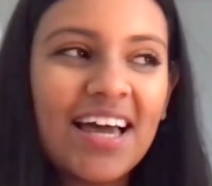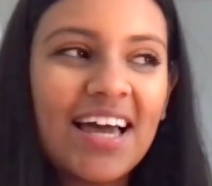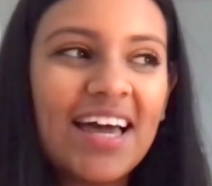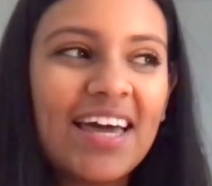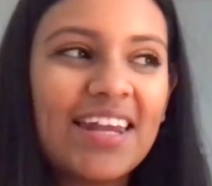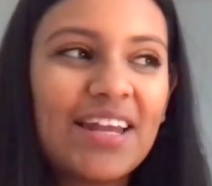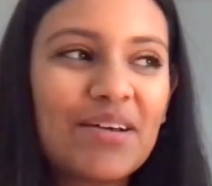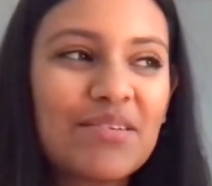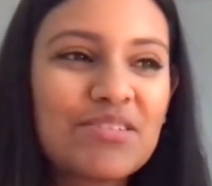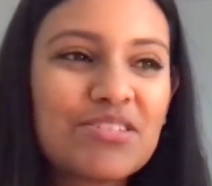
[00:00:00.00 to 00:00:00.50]

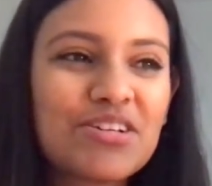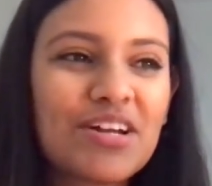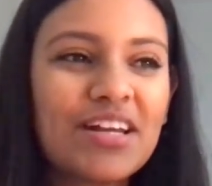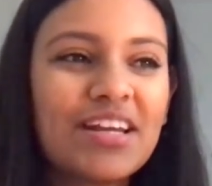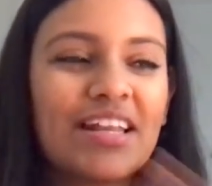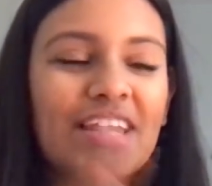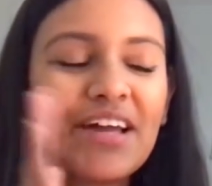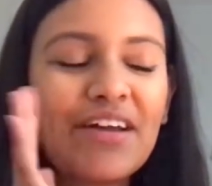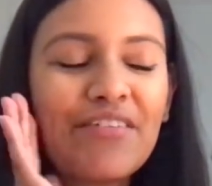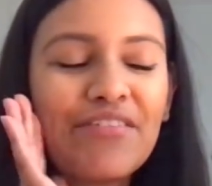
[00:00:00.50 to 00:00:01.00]
And I was trying
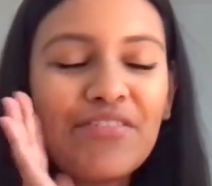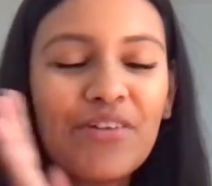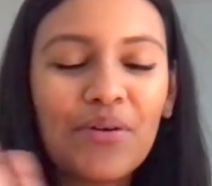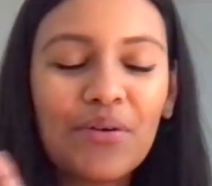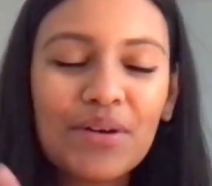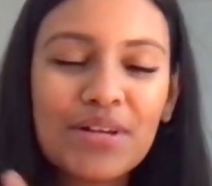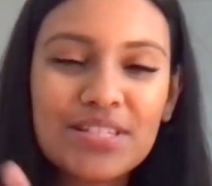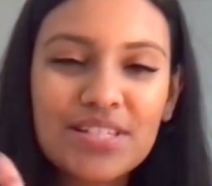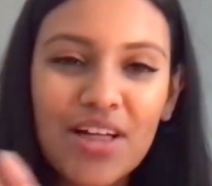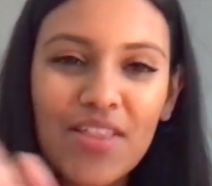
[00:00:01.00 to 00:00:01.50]
to like
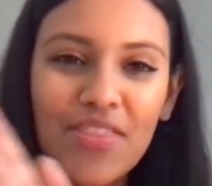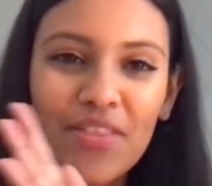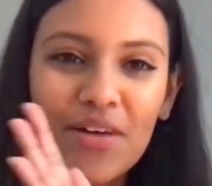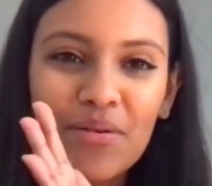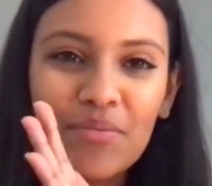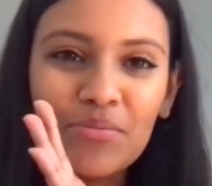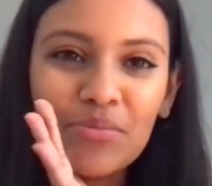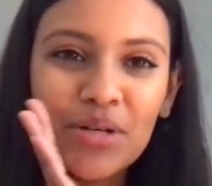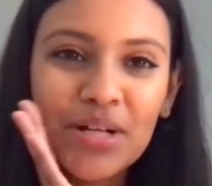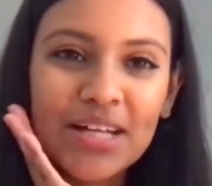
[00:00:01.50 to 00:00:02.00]
focus on
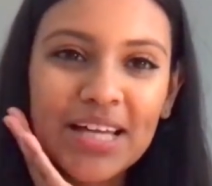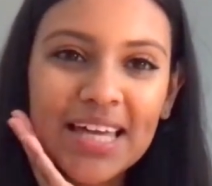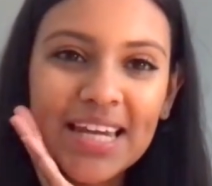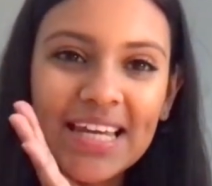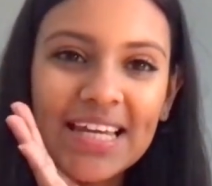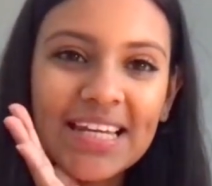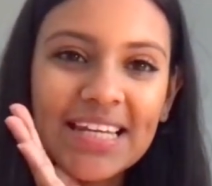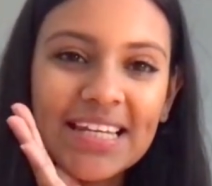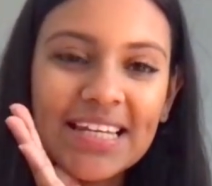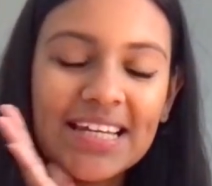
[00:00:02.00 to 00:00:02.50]
them while
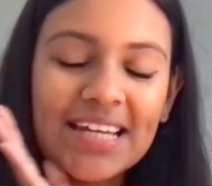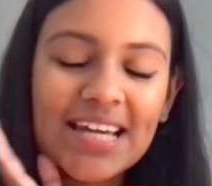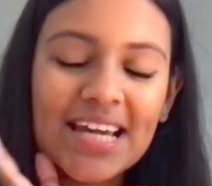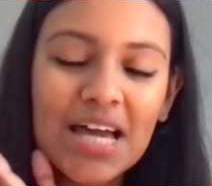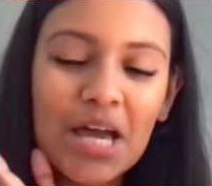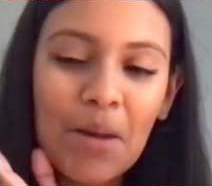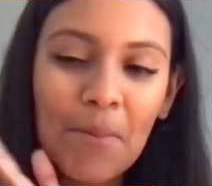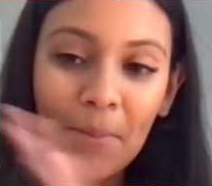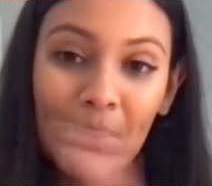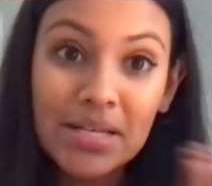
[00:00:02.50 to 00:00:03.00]
getting
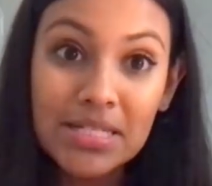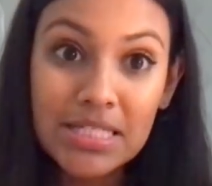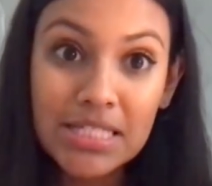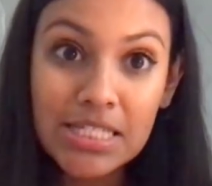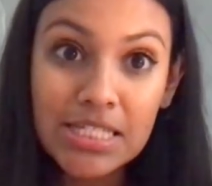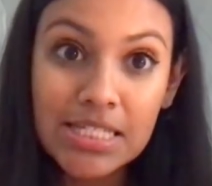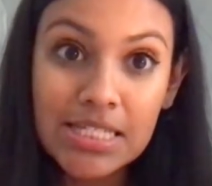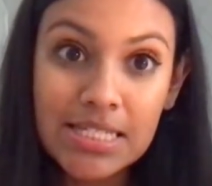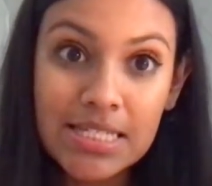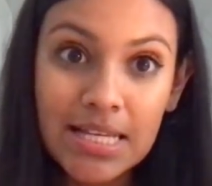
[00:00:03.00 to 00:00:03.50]

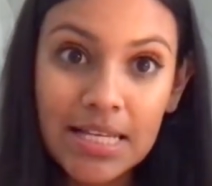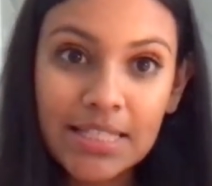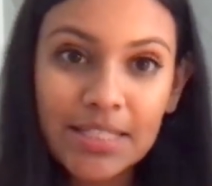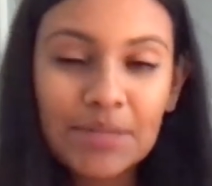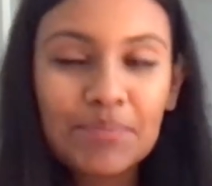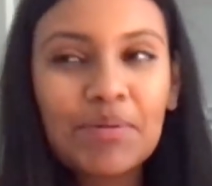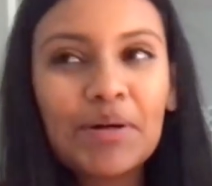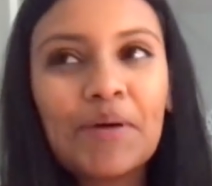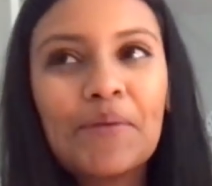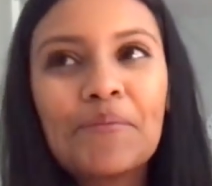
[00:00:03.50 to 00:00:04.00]
messages down
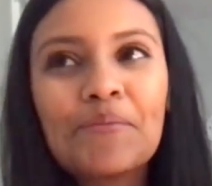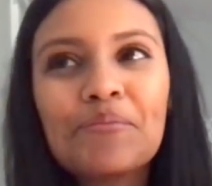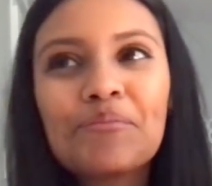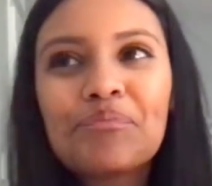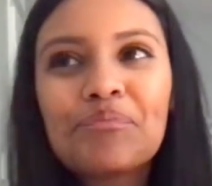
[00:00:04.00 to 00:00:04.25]
it. But